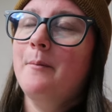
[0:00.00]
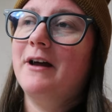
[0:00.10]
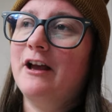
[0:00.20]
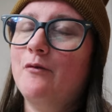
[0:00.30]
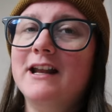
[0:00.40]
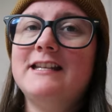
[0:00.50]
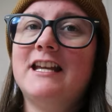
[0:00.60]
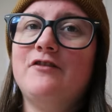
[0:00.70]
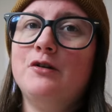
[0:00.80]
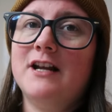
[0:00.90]
but I wanted
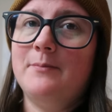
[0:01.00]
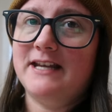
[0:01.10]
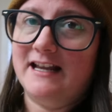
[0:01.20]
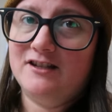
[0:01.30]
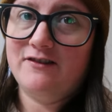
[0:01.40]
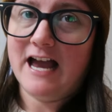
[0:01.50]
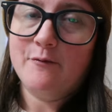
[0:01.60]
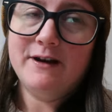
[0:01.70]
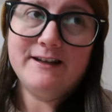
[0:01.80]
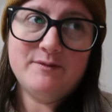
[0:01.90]
to give you an update. So
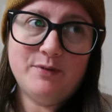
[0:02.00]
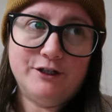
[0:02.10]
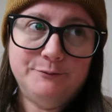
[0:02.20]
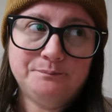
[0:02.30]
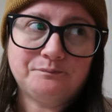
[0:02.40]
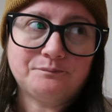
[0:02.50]
that one is built.